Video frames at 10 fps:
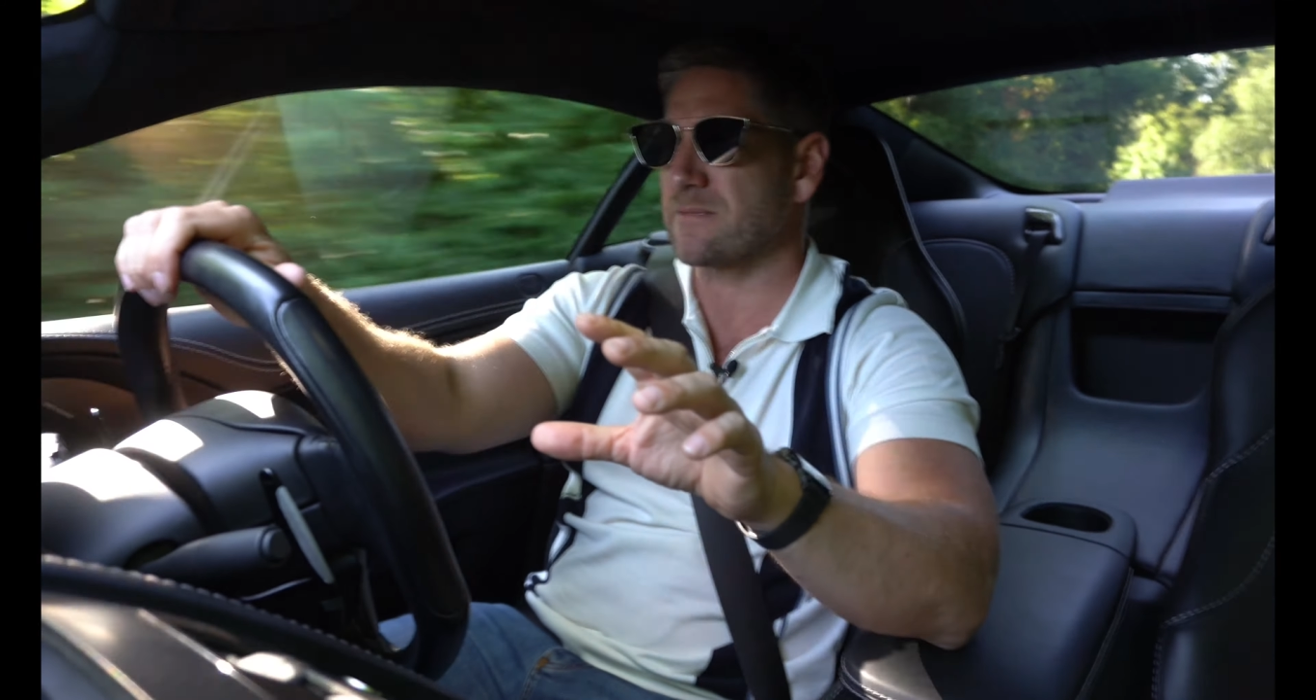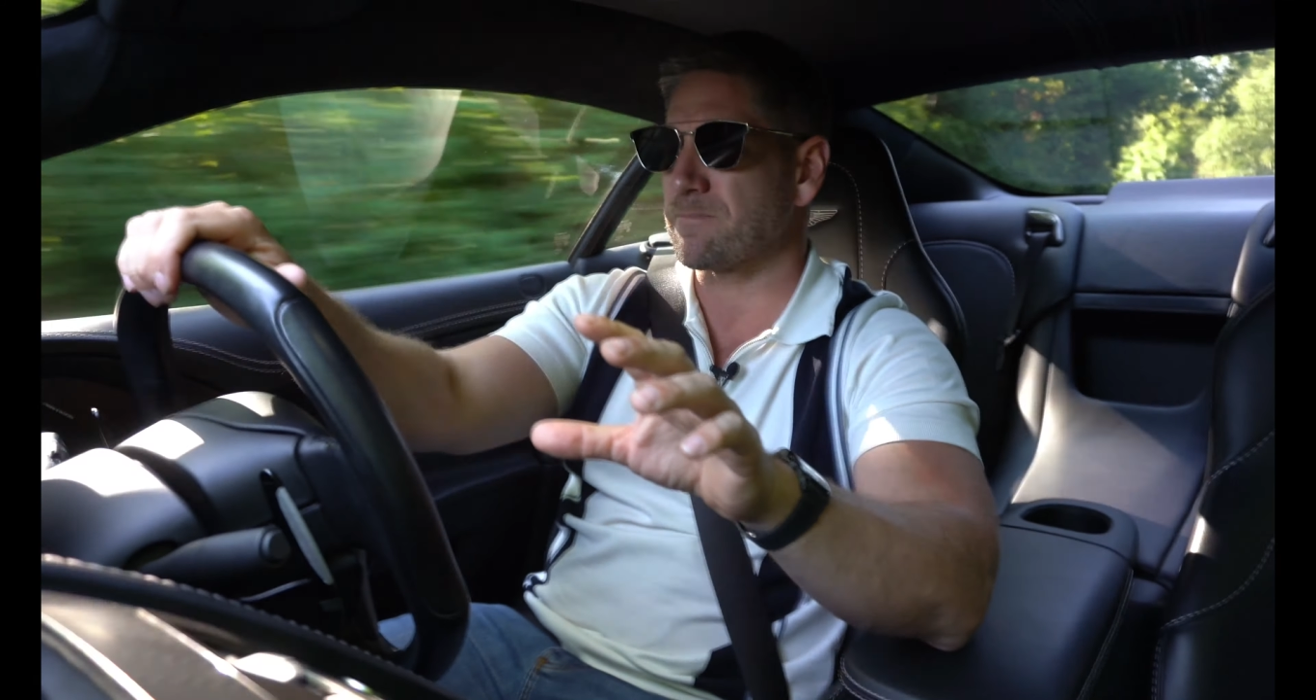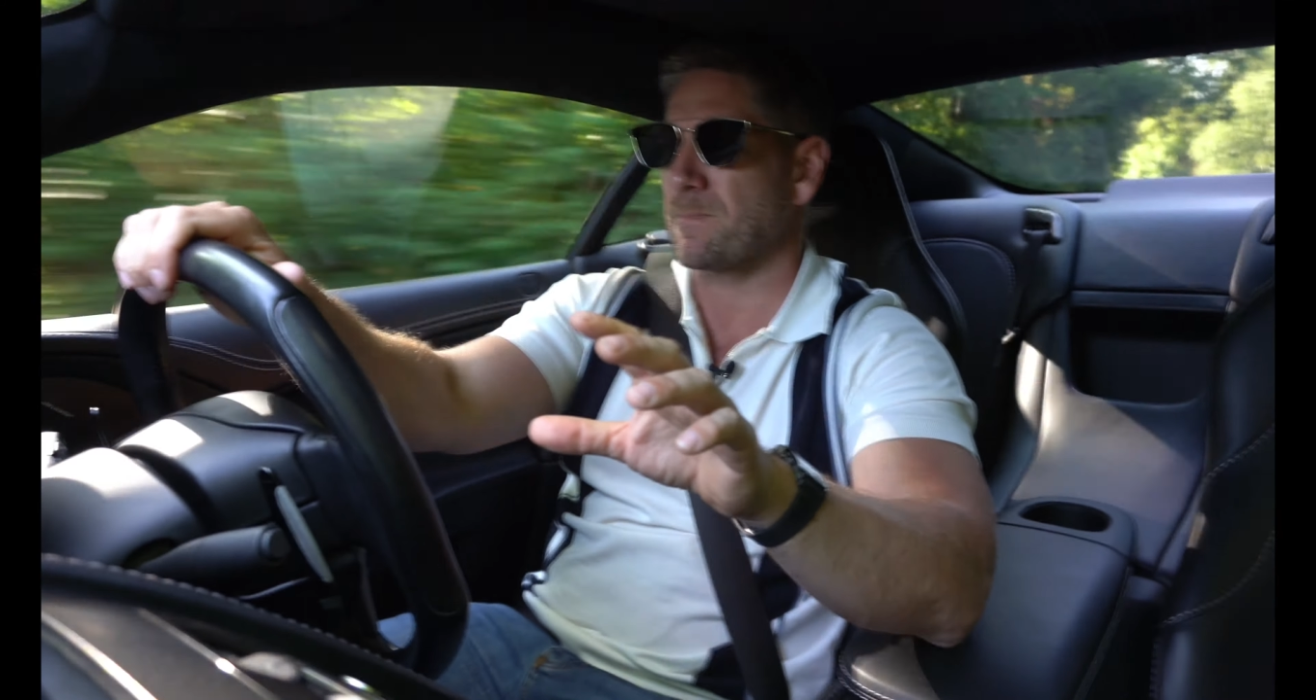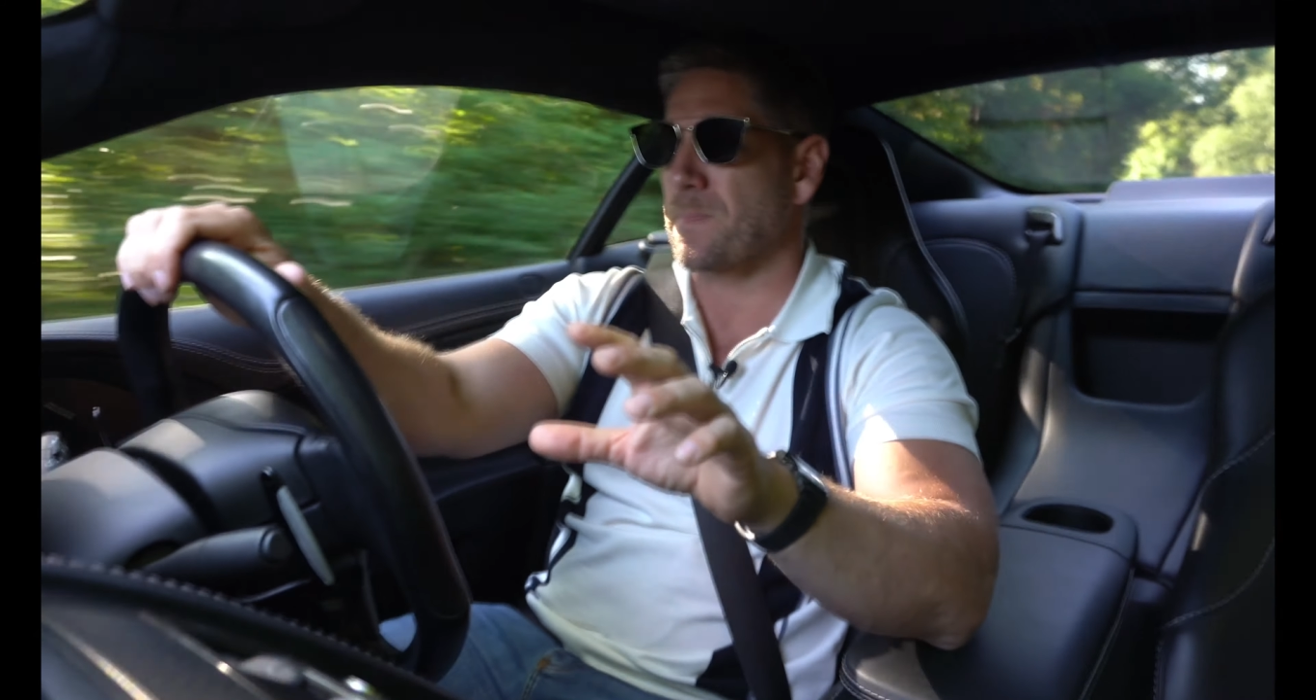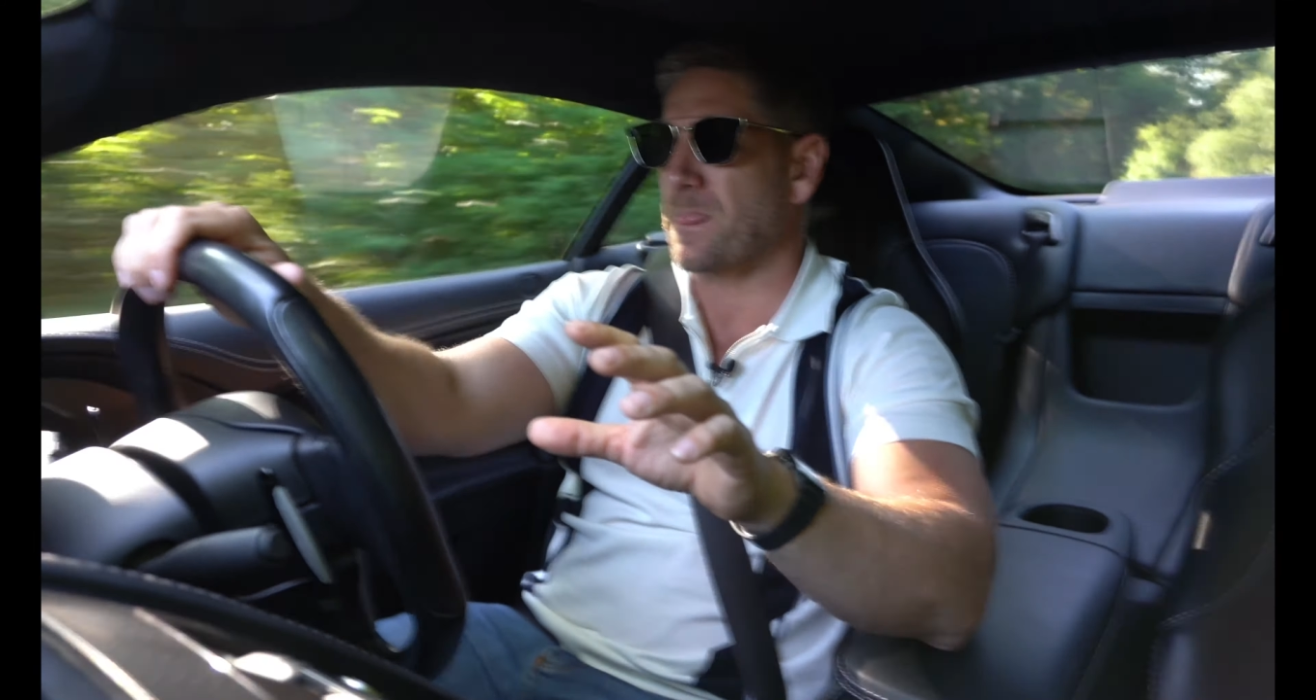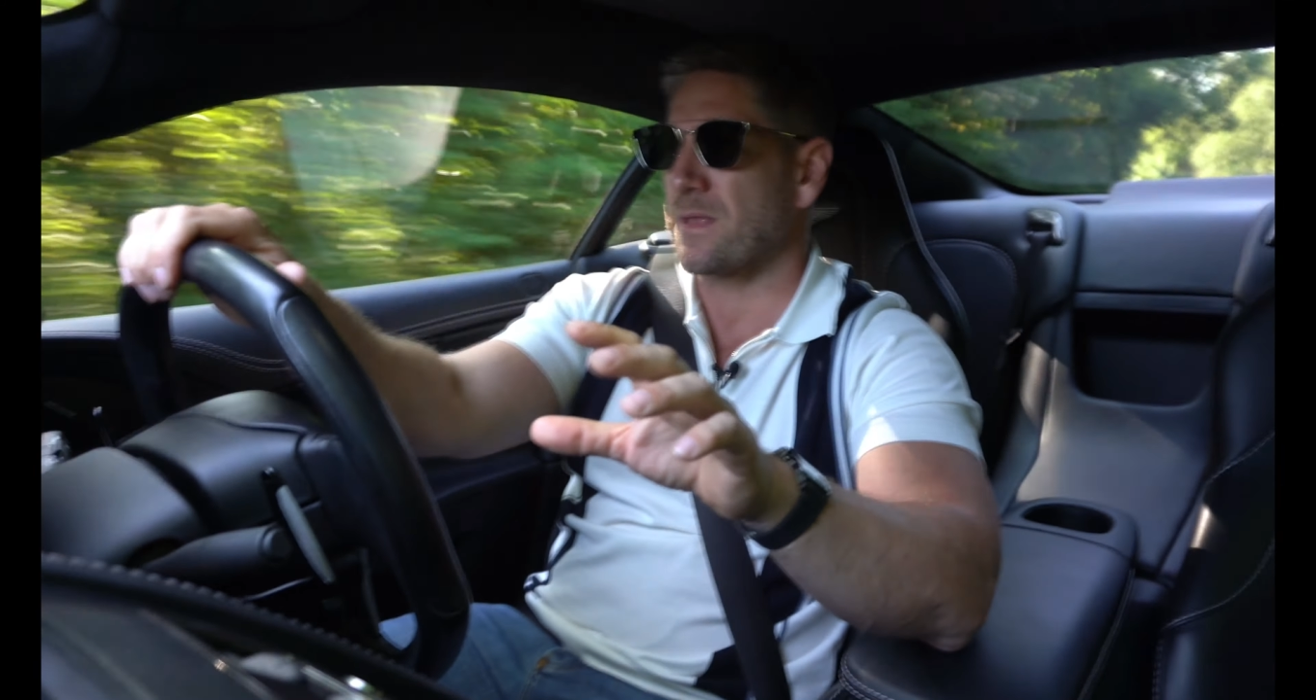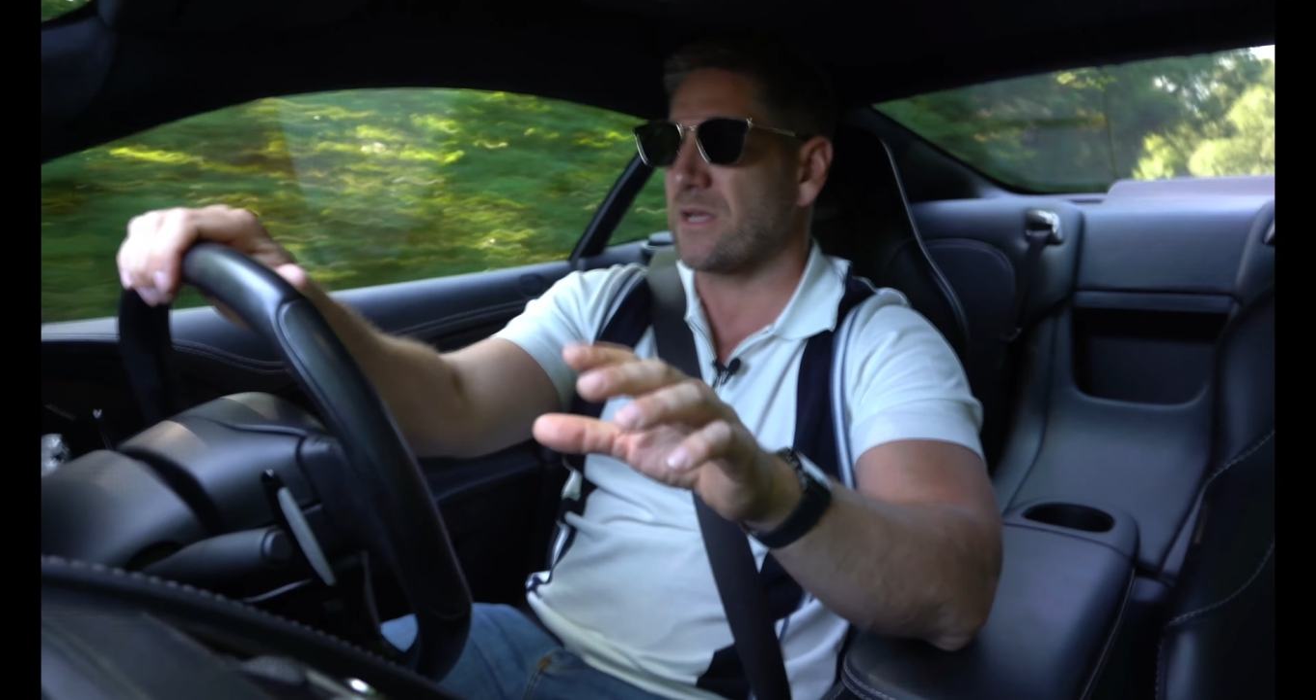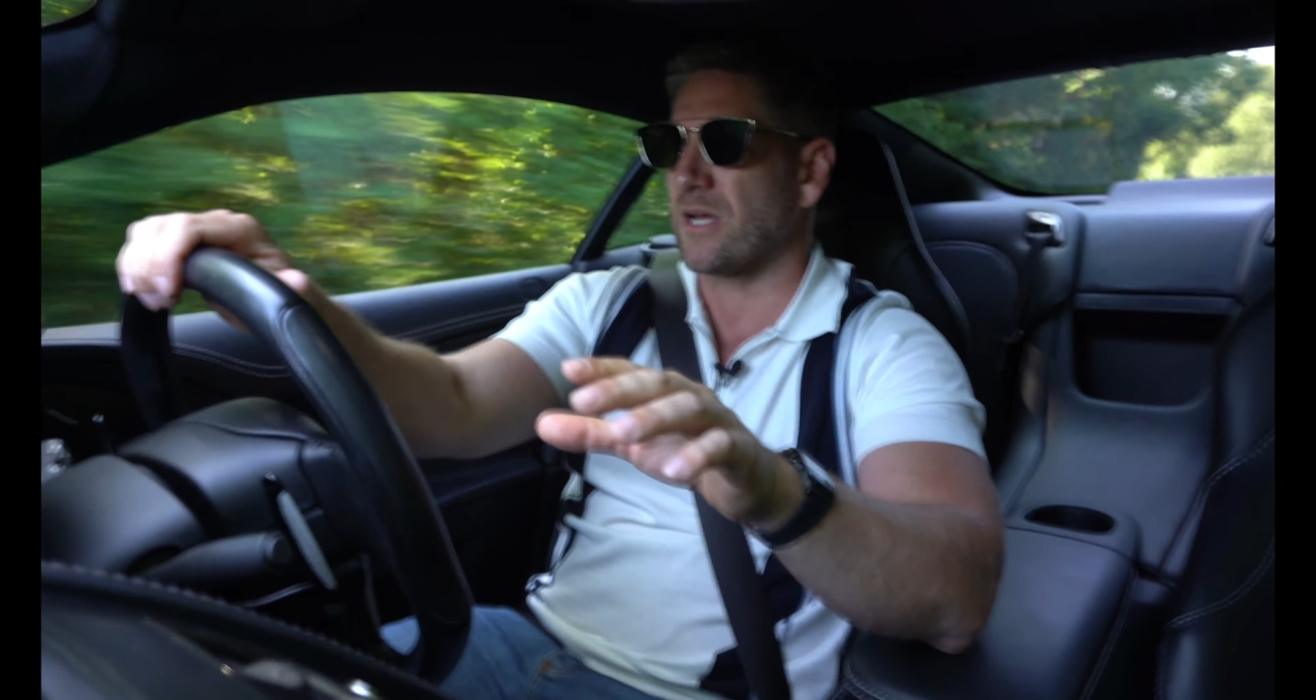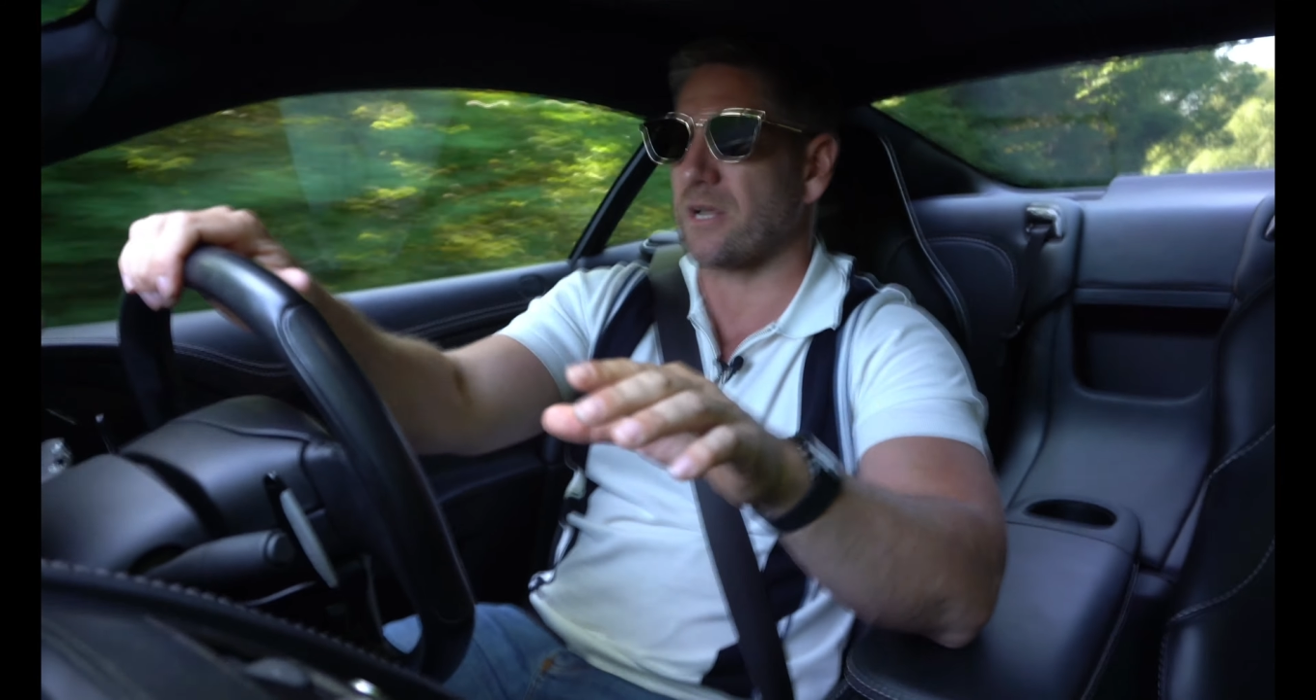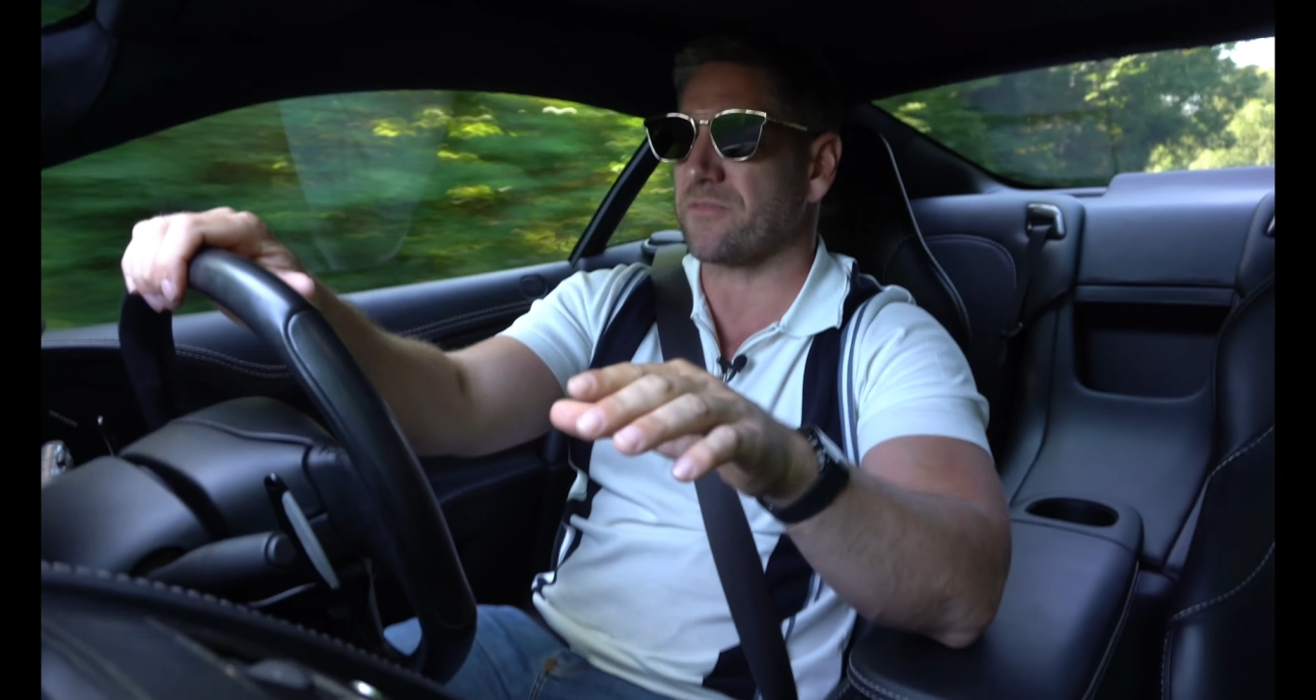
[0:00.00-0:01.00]

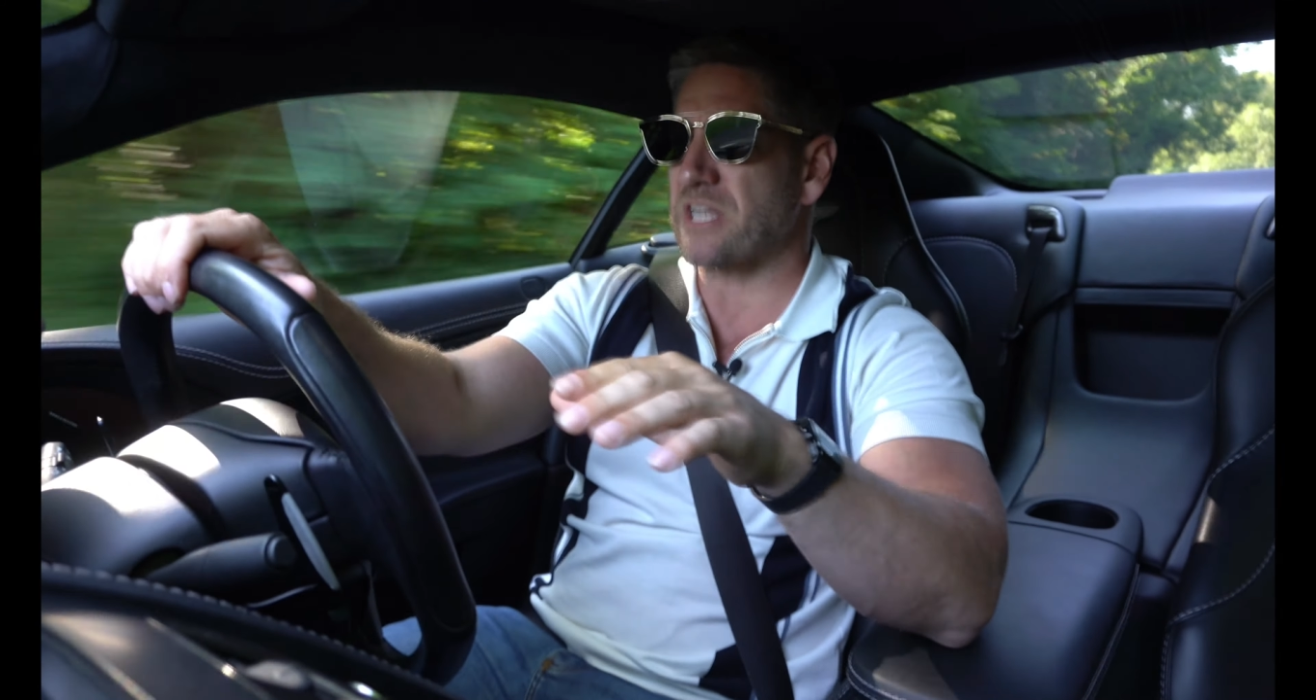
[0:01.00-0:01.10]
And I've